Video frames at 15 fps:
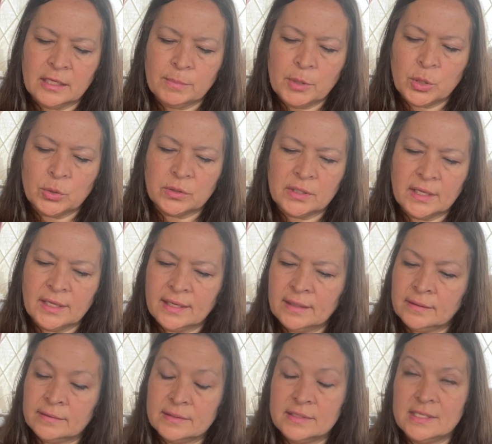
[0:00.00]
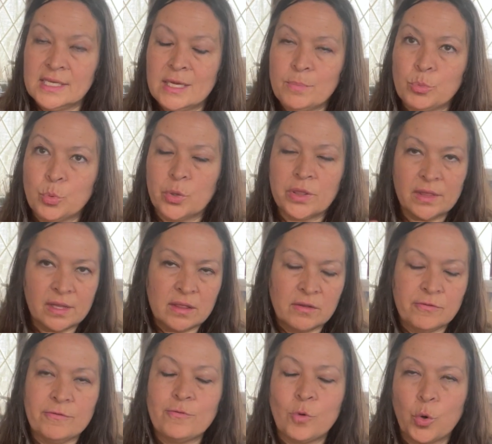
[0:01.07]
about like deep within the
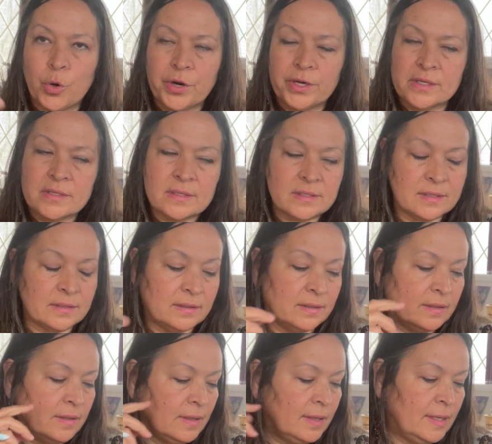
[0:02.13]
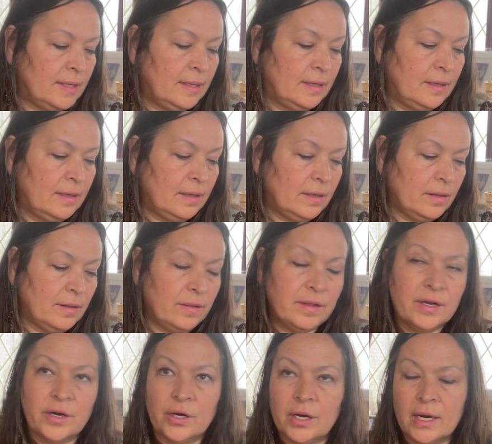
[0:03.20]
forest,
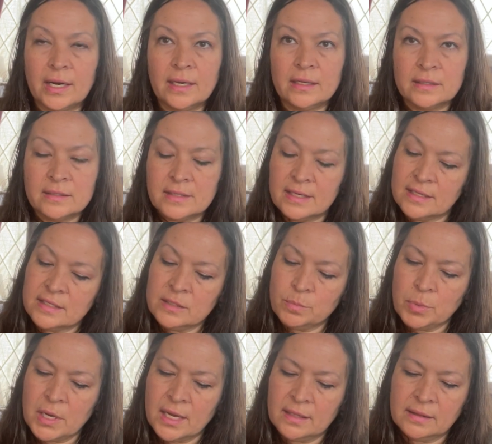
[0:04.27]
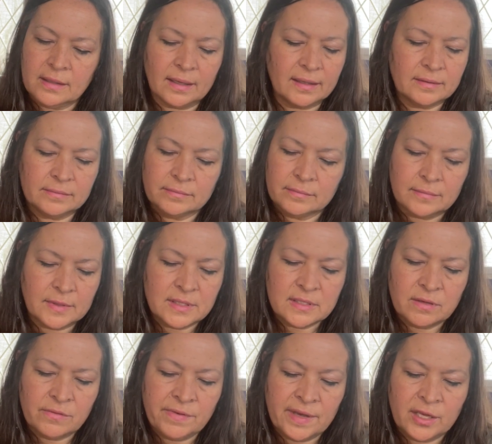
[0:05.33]
there is a spot that is
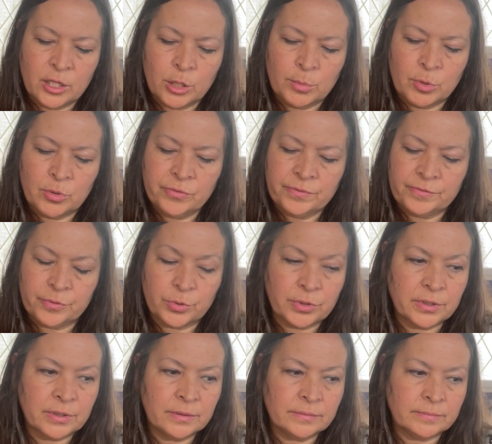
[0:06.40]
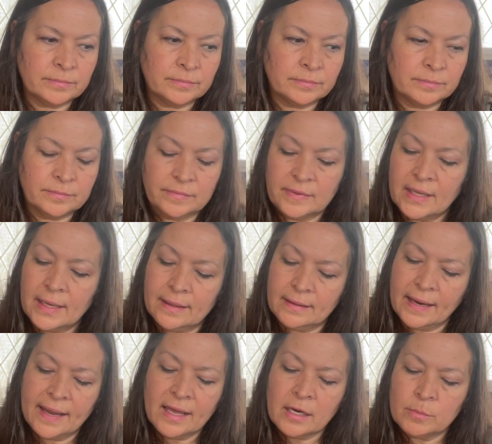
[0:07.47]
available for that
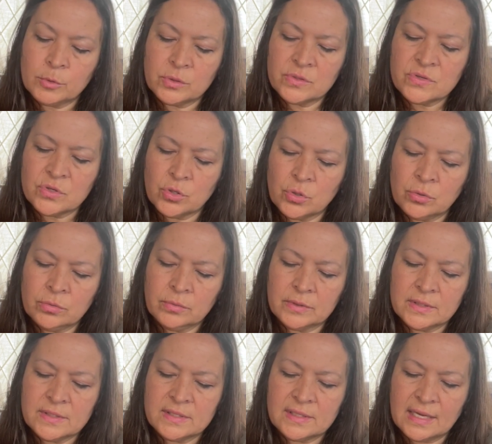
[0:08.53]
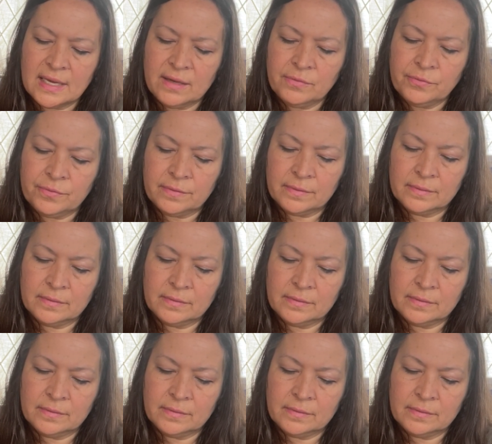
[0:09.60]
animals know is safe.